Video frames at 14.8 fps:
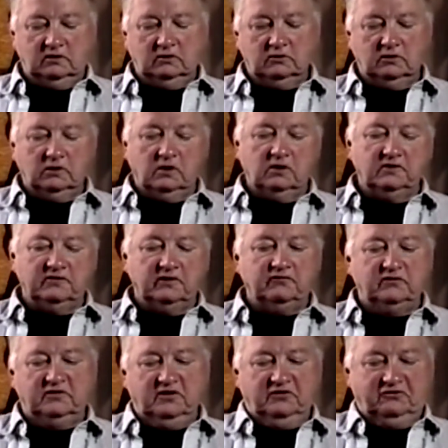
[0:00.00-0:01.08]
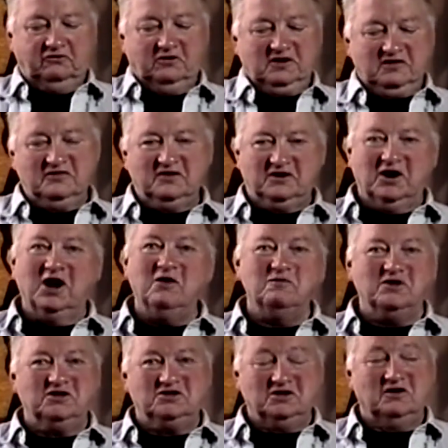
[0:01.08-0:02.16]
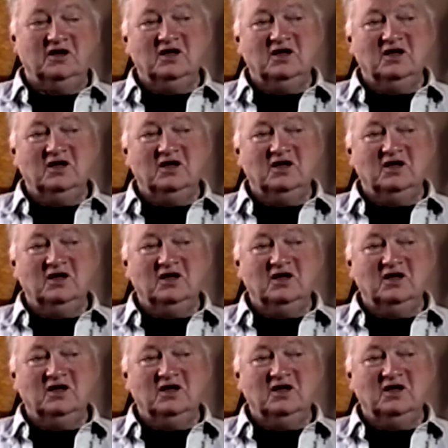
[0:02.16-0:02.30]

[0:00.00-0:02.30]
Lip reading: and doing all this stuff and then throwing it in the garbage.